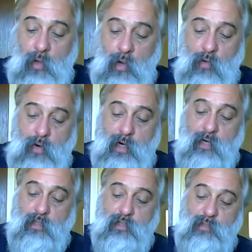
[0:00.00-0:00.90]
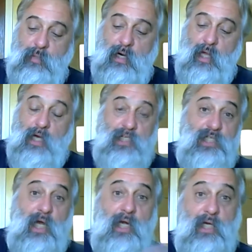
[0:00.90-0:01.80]
over the years, there's been a lot of
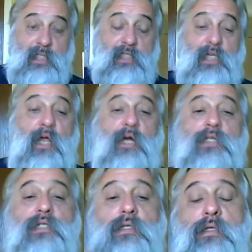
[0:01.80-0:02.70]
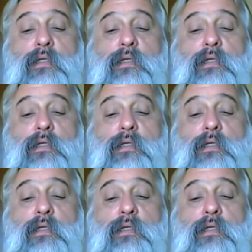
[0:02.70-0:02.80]
shotgun slugs